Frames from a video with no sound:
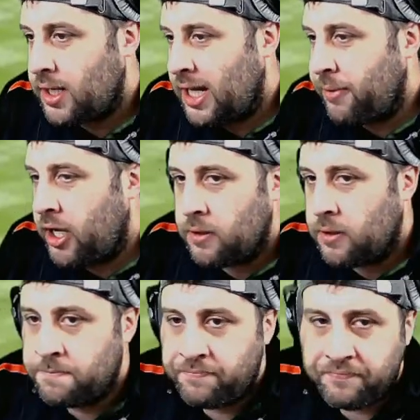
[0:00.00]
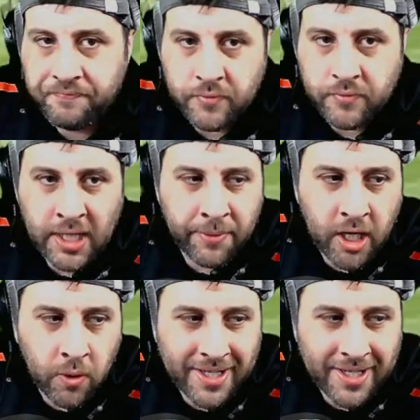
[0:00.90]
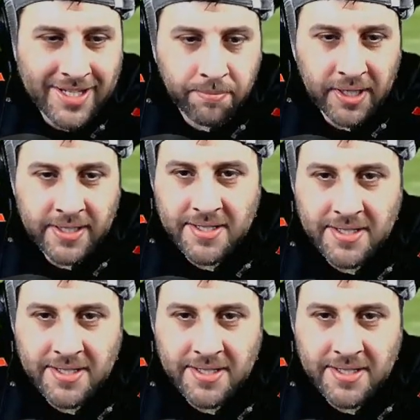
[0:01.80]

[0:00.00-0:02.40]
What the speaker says: me know. Let me know what your tipple is.